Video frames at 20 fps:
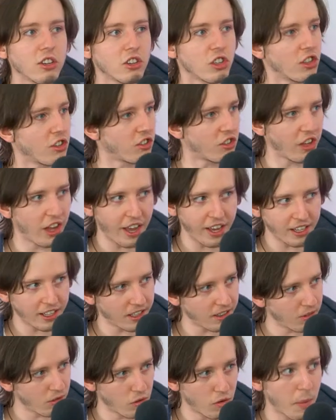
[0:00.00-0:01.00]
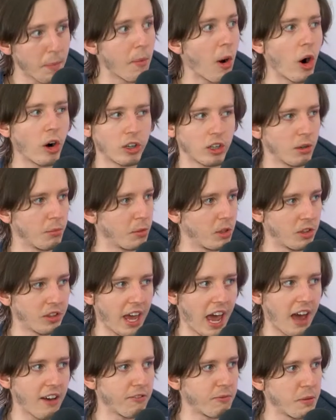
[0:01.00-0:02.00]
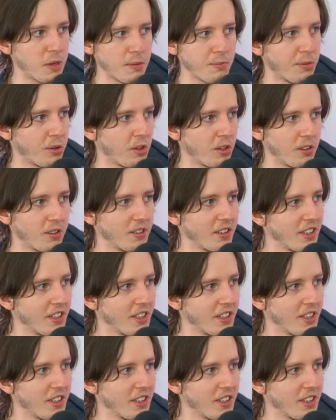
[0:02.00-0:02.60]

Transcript: just like remarkable to have people.